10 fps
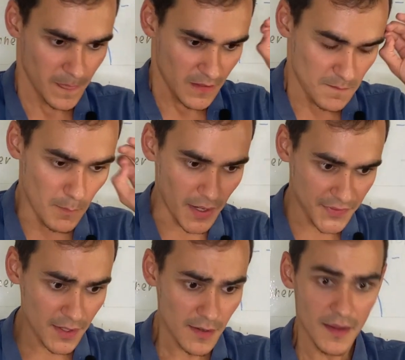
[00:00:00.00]

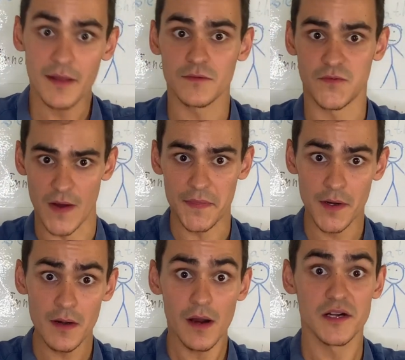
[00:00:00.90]
mother and
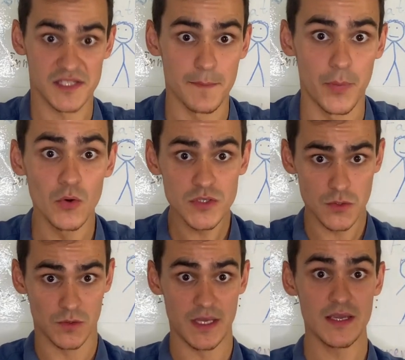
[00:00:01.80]
father are supposed
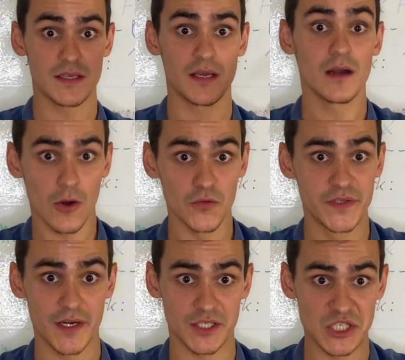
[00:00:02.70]
to take care of
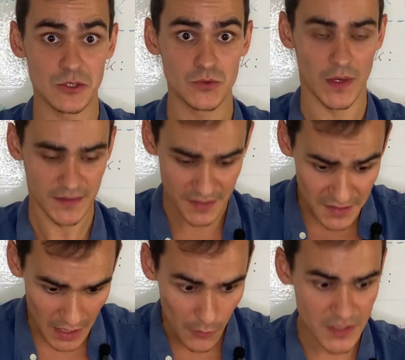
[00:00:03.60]
their children. This is
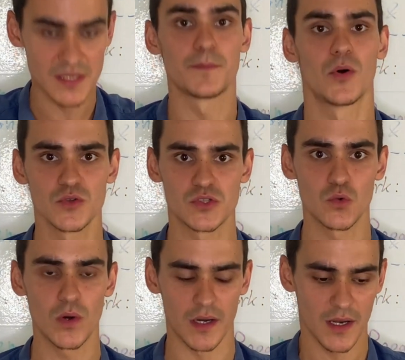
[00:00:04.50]
how it's supposed to
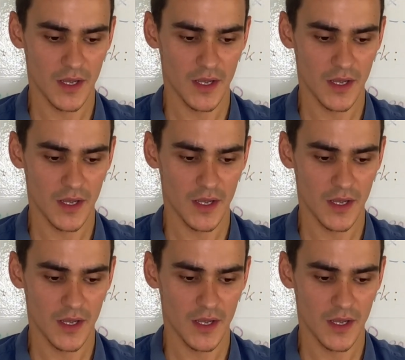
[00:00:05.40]
work.